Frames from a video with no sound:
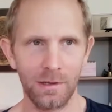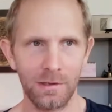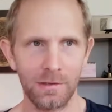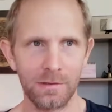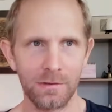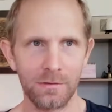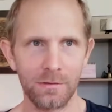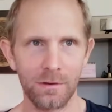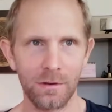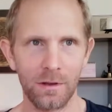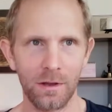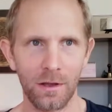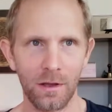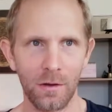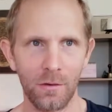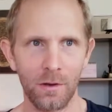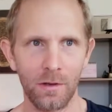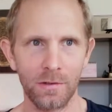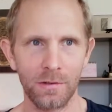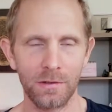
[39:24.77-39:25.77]
at least
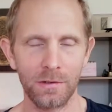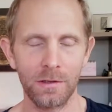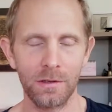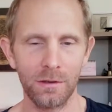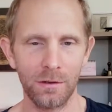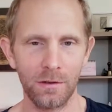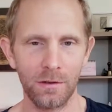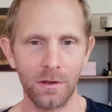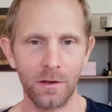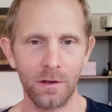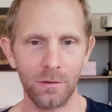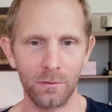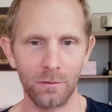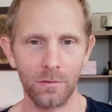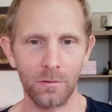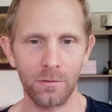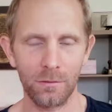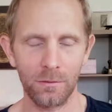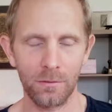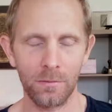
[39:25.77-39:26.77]
how I see it
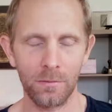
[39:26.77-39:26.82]
now.